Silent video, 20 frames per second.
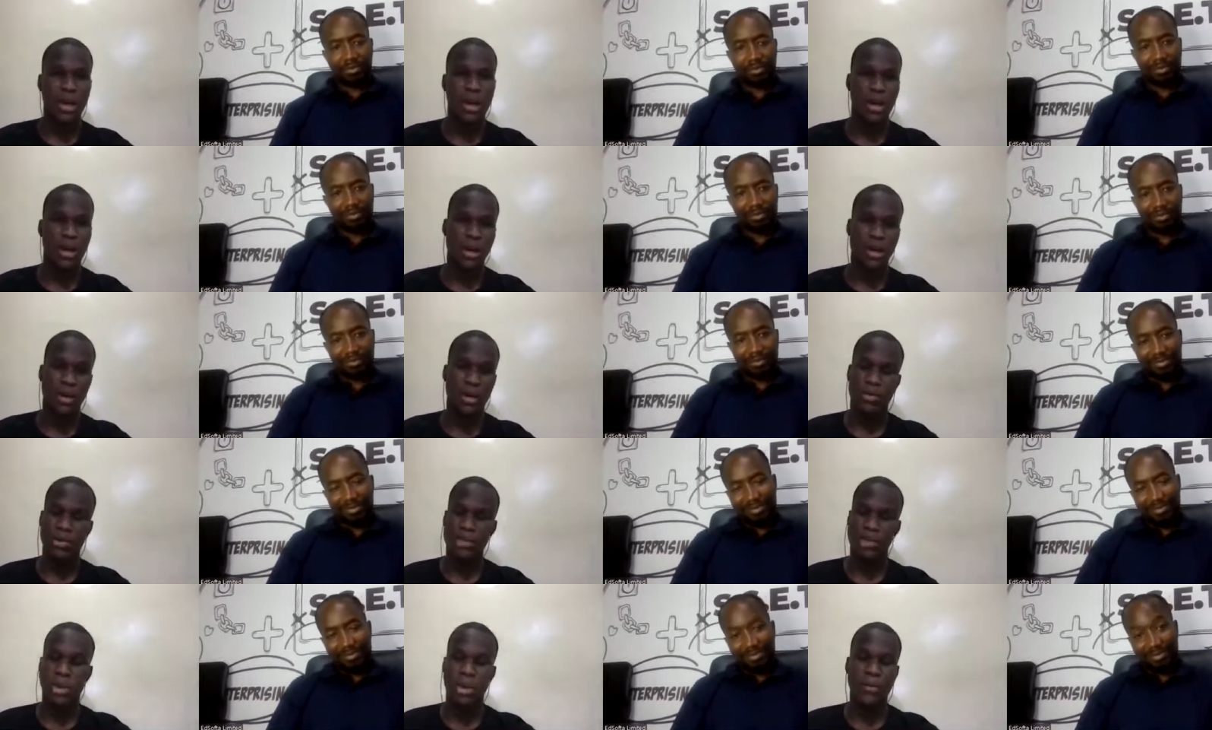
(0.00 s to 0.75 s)
Speaker 1: uh,
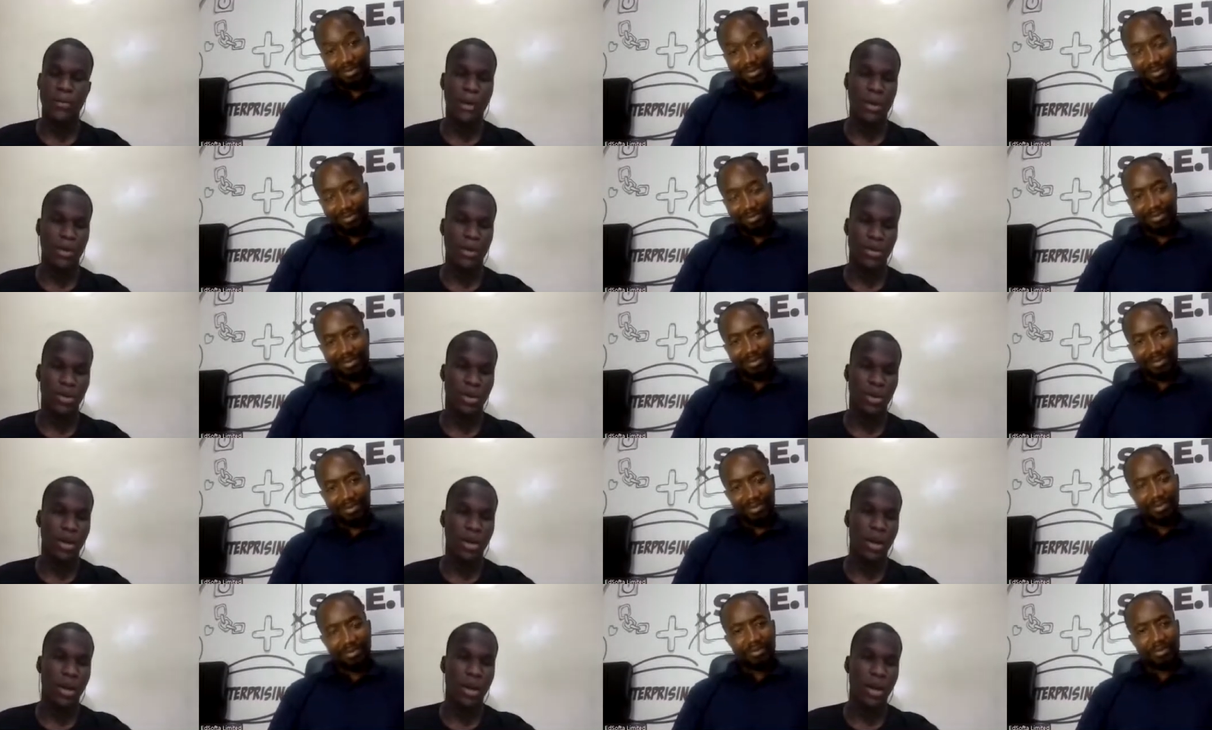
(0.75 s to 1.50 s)
we talk about
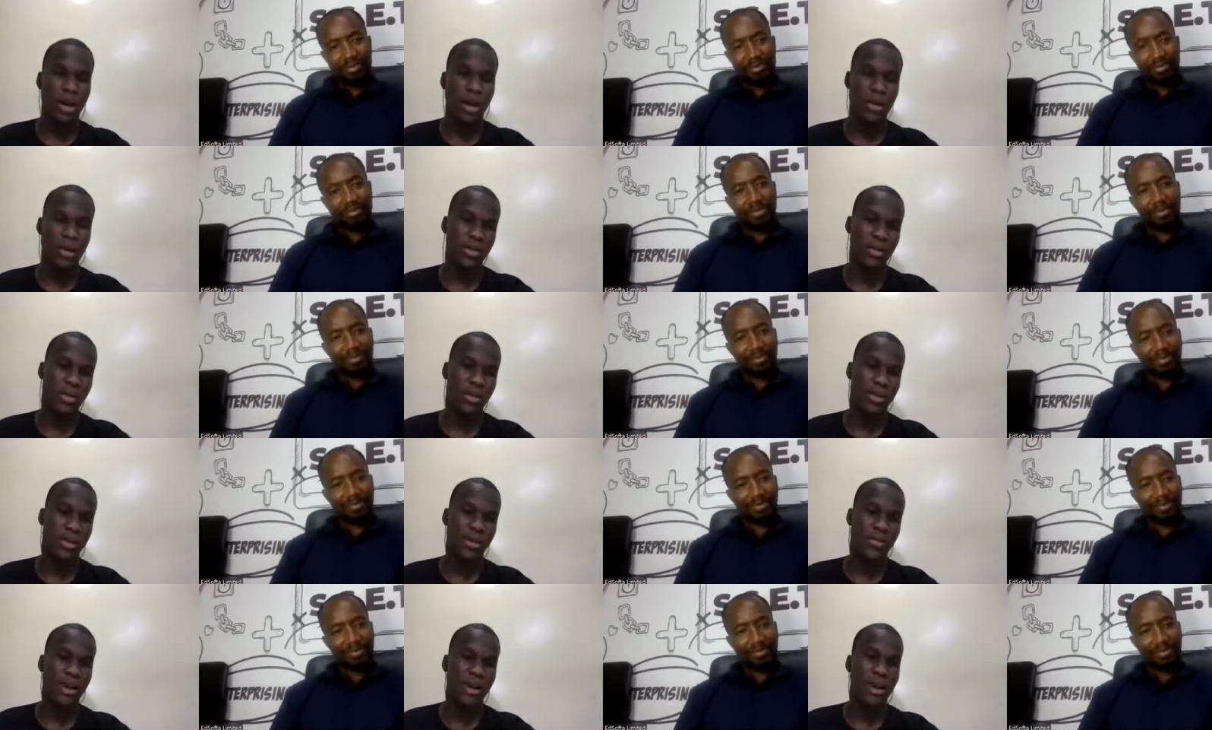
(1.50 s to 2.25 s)
Docker,
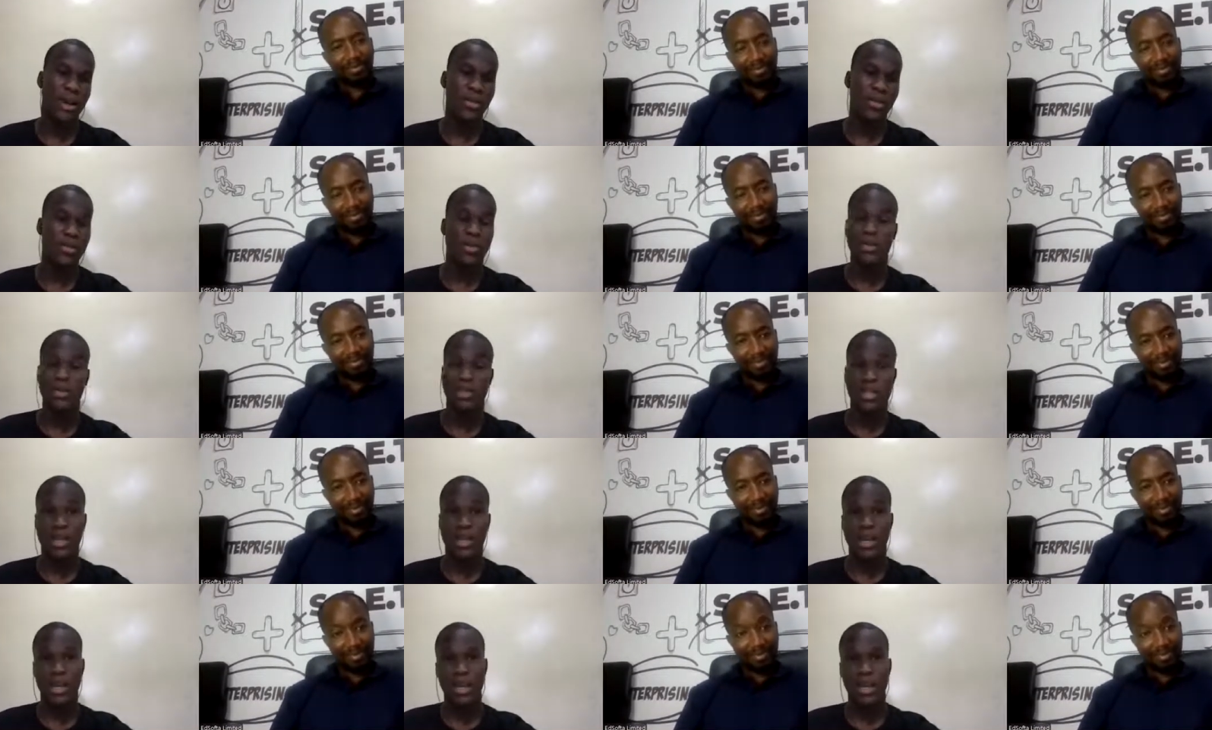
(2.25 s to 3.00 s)
container,
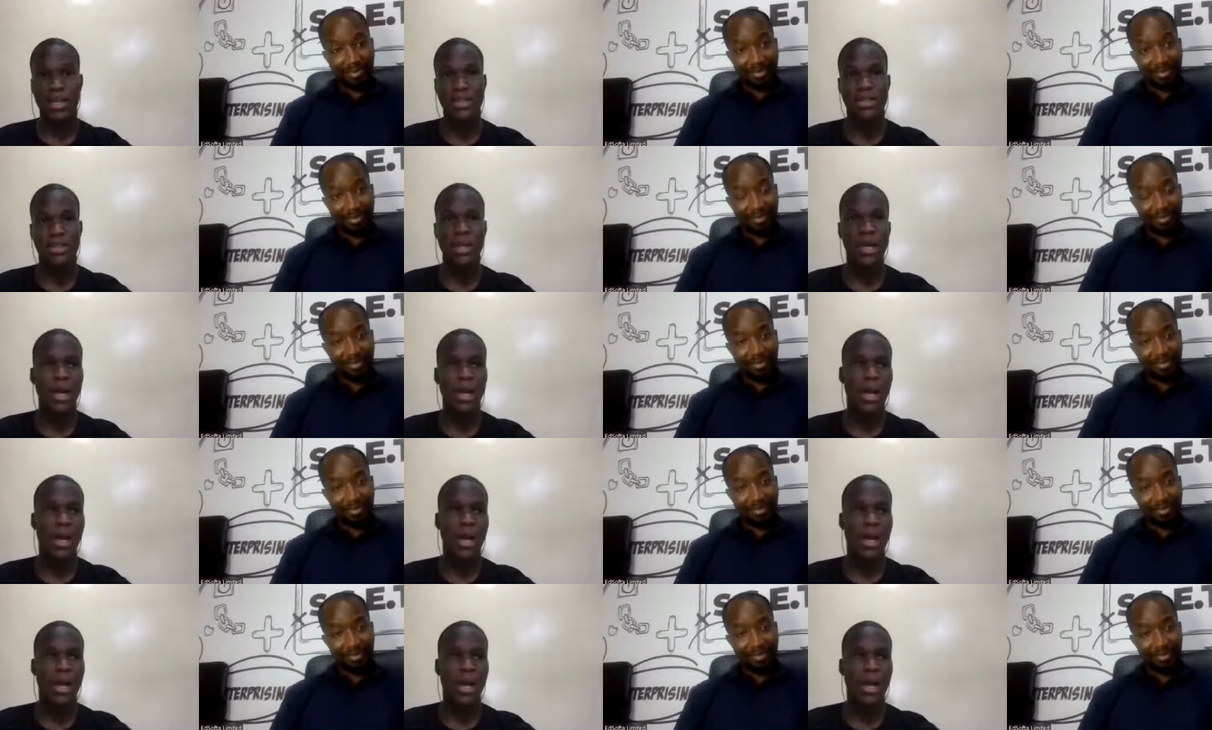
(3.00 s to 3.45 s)
containers,